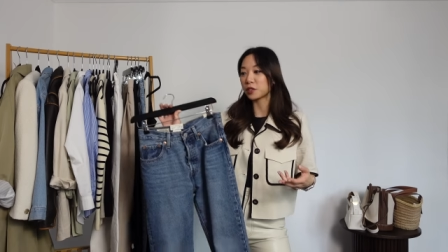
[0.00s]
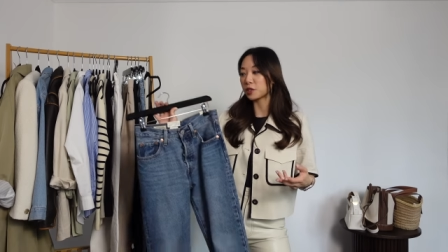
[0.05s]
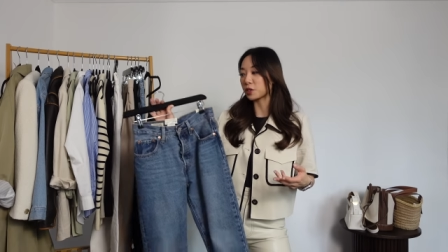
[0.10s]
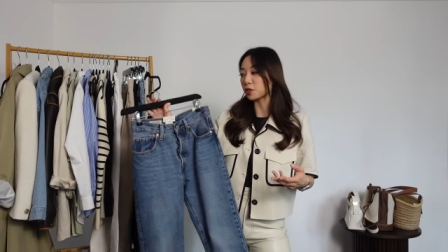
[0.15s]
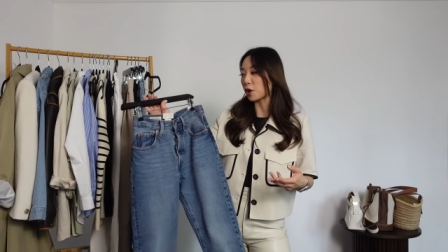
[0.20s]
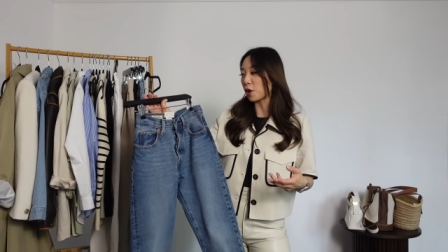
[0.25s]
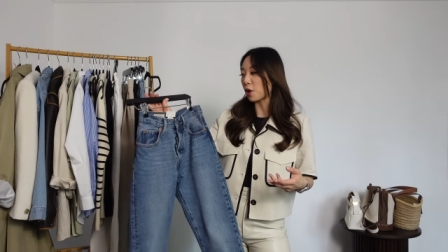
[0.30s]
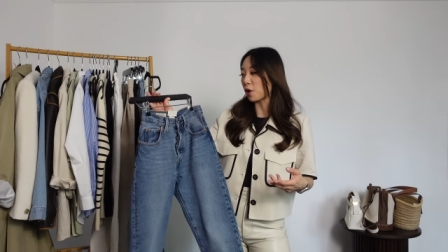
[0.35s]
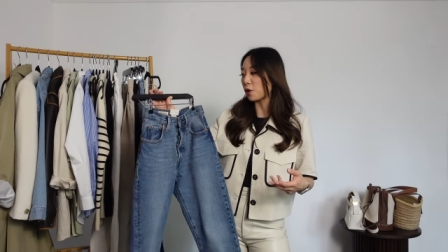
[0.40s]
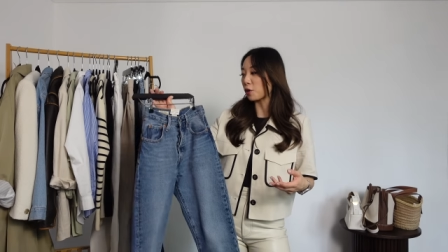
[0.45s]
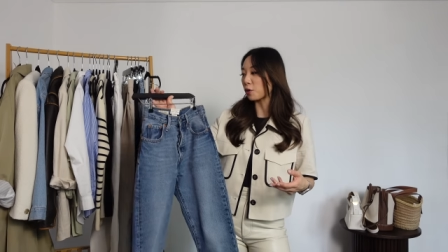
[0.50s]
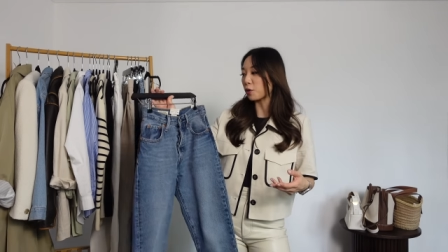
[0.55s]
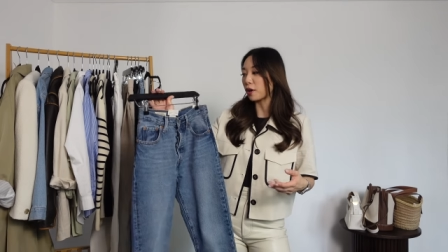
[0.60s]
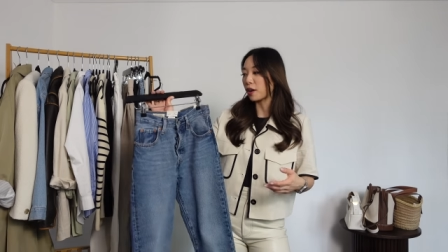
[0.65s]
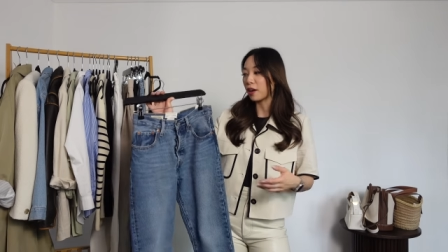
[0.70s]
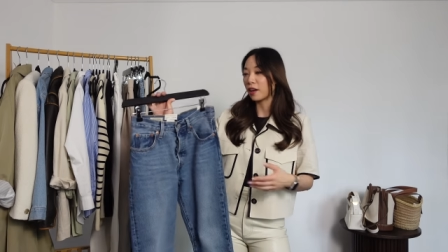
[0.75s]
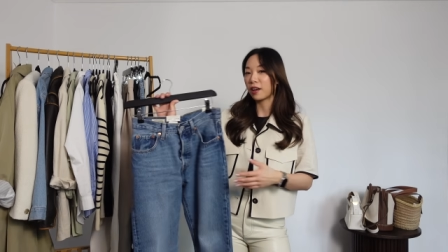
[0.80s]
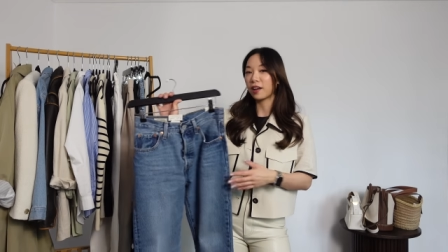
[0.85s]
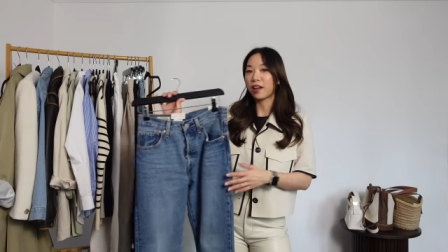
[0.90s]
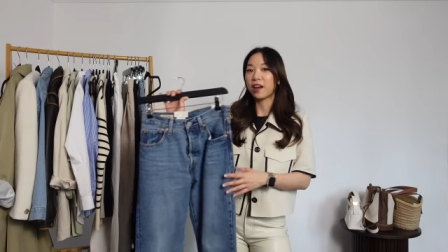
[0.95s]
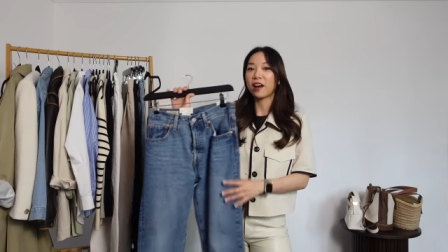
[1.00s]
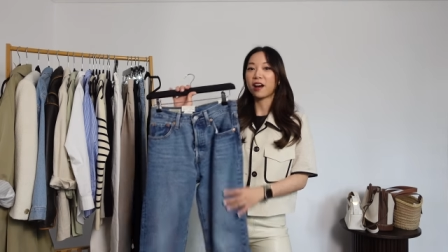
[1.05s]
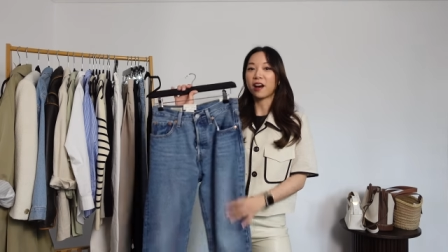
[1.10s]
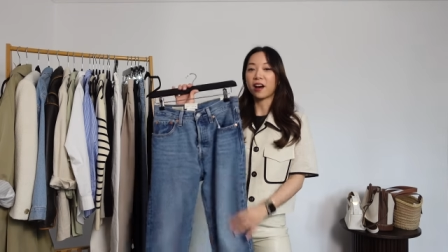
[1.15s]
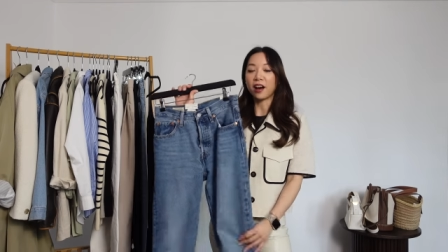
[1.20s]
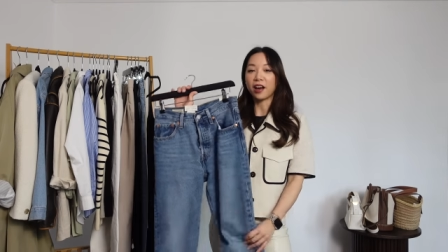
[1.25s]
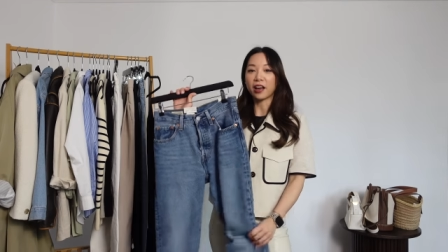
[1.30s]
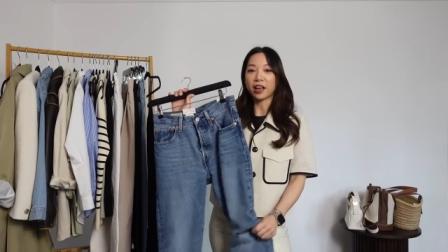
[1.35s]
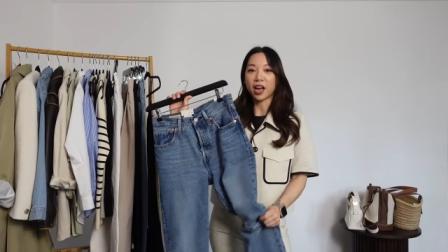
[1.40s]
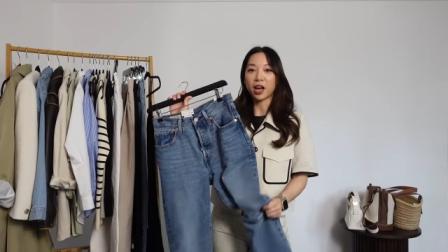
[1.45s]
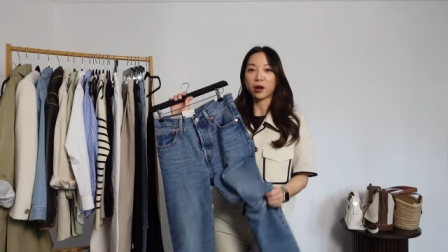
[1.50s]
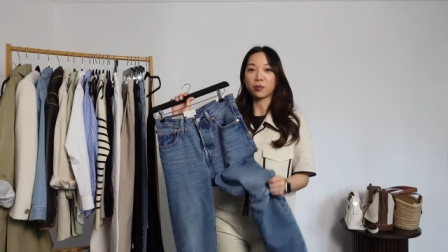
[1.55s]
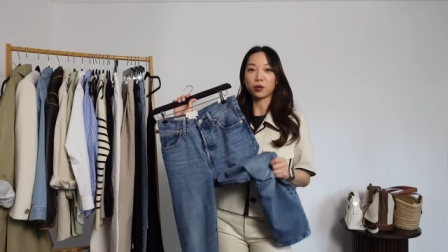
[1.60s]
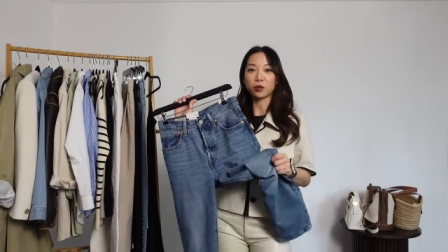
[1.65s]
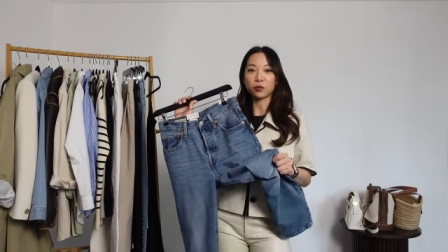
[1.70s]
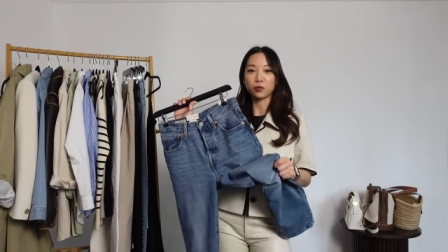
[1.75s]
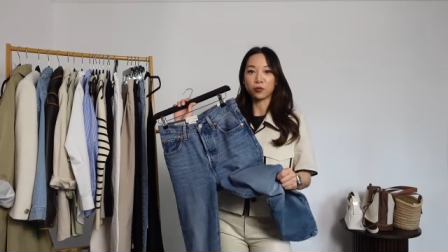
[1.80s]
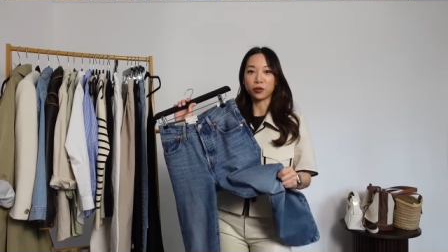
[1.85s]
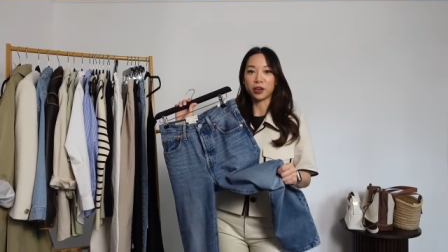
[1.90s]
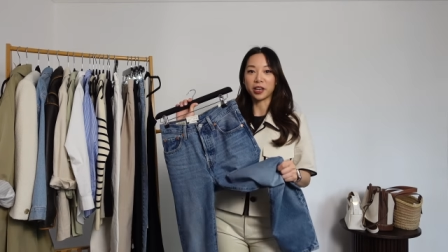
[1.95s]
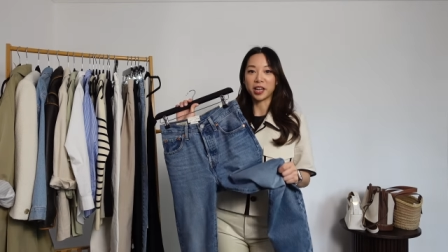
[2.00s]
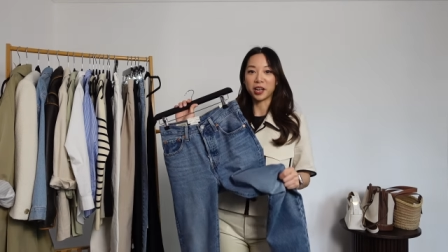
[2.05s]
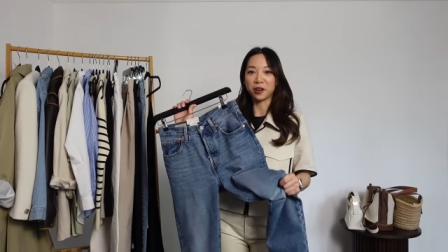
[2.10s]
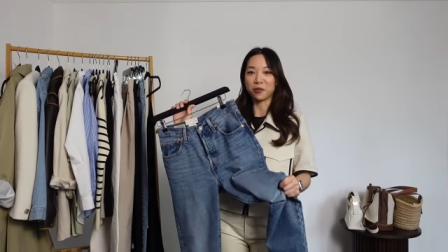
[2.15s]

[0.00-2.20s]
So I am really,